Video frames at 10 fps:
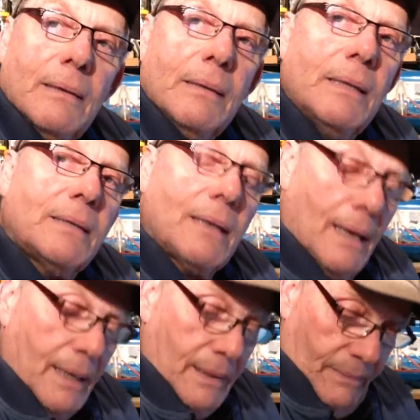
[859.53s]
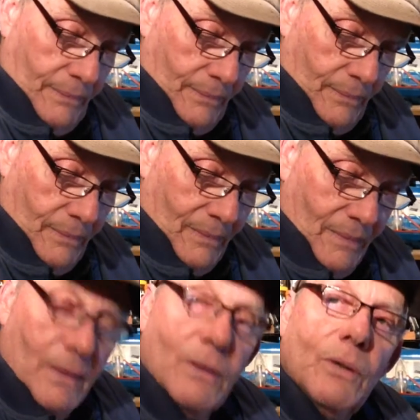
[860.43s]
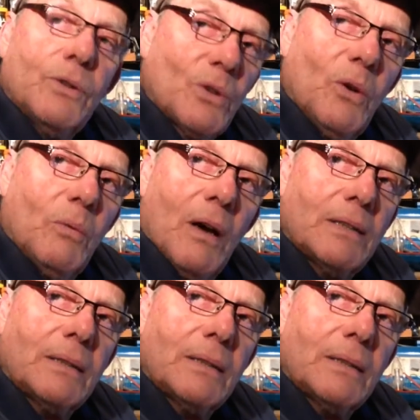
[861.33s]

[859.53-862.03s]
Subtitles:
and say, sure was,